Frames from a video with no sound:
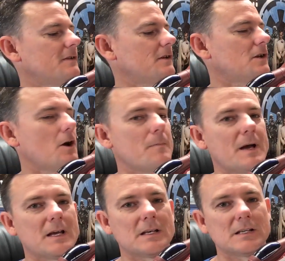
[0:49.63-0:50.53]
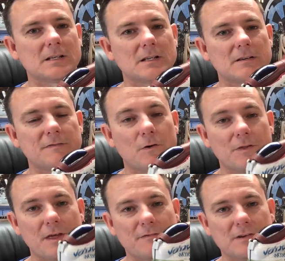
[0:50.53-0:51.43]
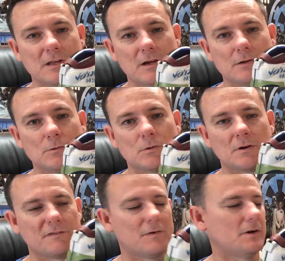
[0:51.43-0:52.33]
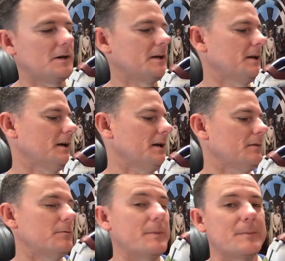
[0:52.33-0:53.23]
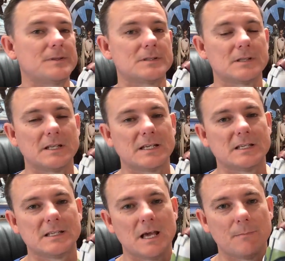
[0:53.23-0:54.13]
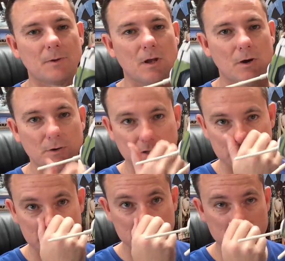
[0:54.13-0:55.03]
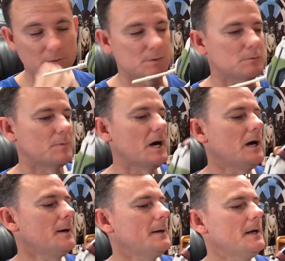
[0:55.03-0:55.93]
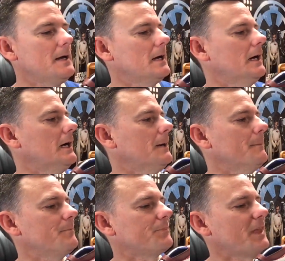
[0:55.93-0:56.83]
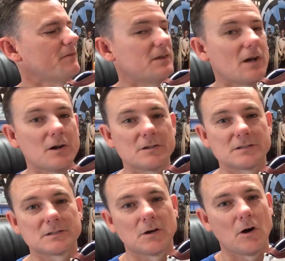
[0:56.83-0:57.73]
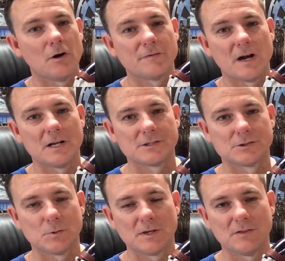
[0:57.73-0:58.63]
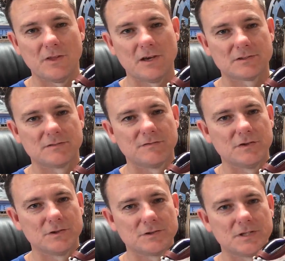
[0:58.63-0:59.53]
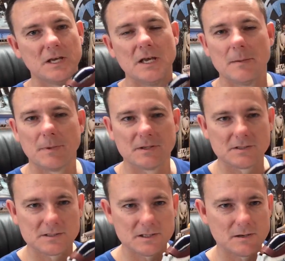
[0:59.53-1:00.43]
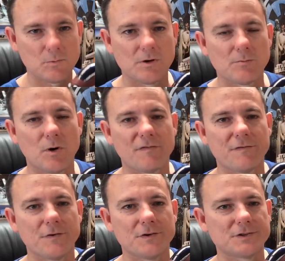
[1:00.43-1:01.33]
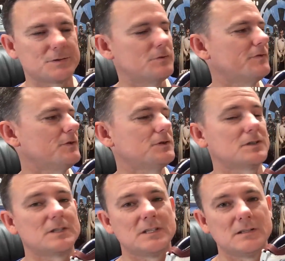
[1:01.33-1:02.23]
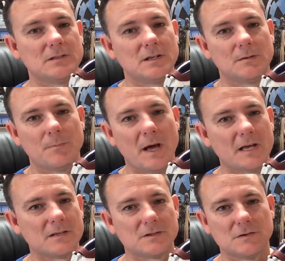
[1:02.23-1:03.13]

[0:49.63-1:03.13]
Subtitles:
can go back and find that video, or if I remember to link it down below in the description bar, that video's got over 120,000 views, but it's one of my first reviews I did back in